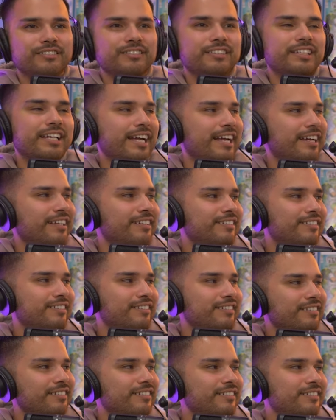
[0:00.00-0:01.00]
the head
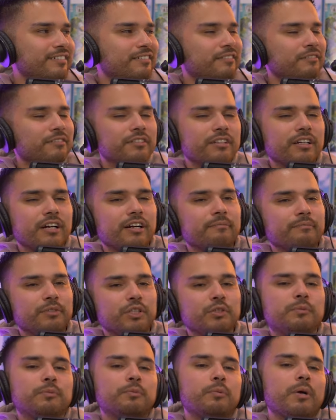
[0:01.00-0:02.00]
uh,
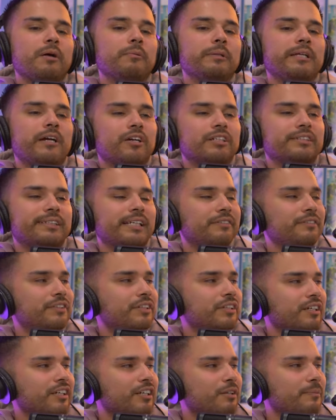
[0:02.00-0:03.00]
you probably are
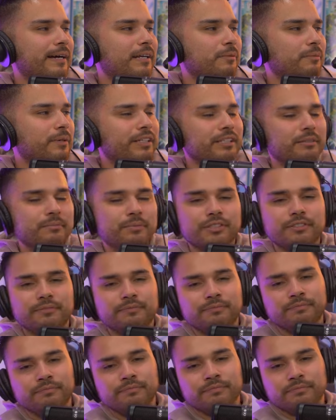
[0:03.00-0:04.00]
saving a good amount of money, but
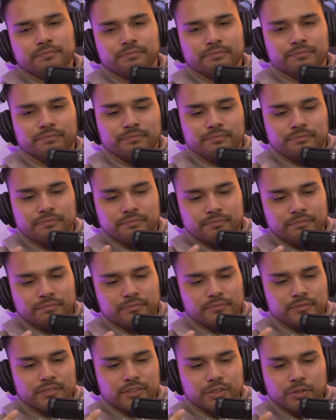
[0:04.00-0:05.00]

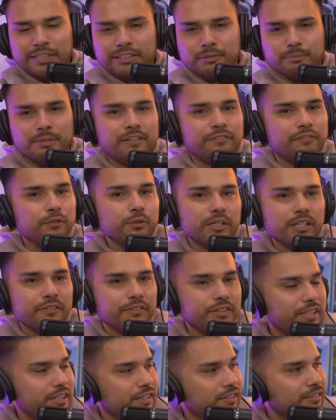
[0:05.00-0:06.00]
you have to buy food
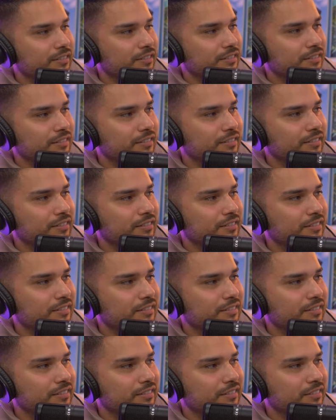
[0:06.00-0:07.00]
every day.
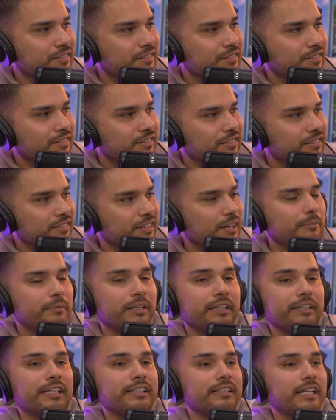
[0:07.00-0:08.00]
I'm
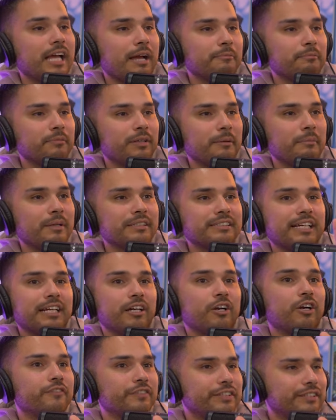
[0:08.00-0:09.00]
um, let, I'm I'm not saying
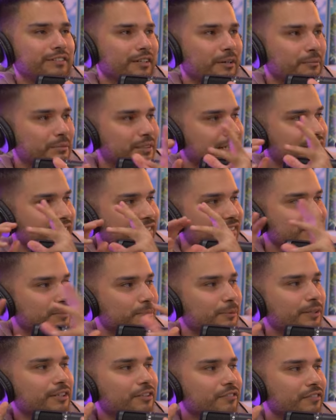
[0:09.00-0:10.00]
RV. I'm saying the
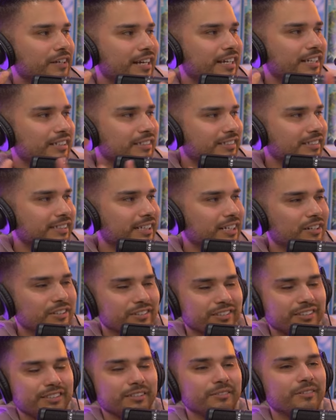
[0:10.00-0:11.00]
sprinter vans take
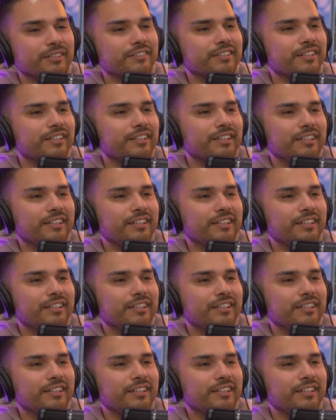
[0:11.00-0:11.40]
all the season.